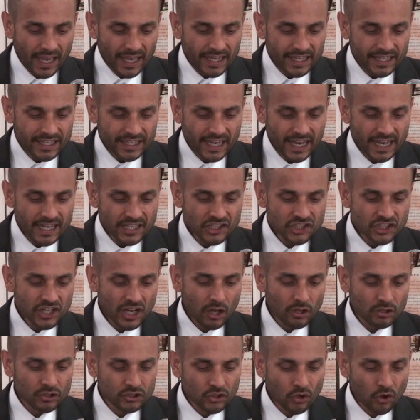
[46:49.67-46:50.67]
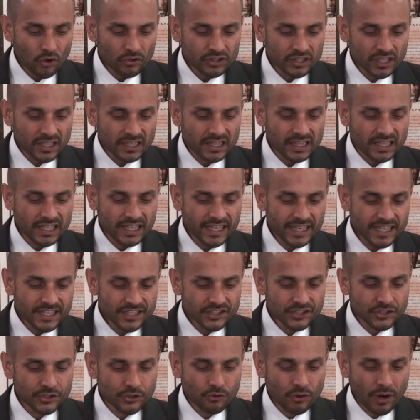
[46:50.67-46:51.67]
Yet shall not the
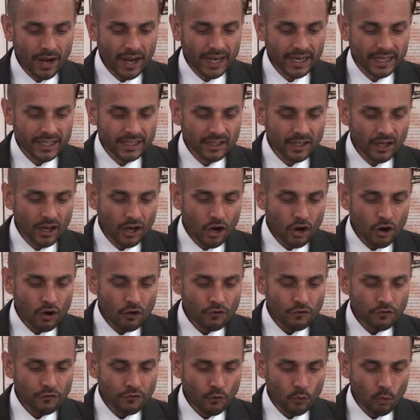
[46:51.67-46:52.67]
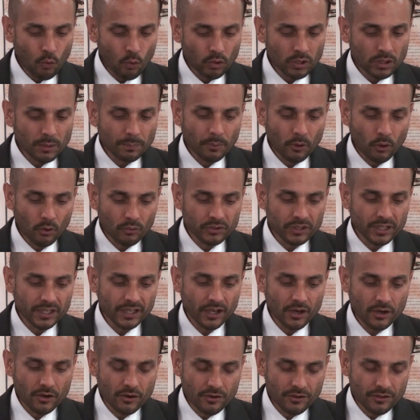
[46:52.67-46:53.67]
least grain fall upon
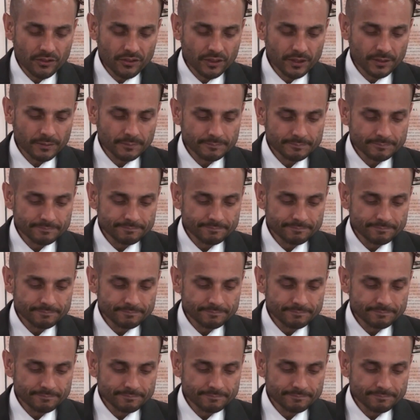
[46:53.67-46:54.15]
the earth.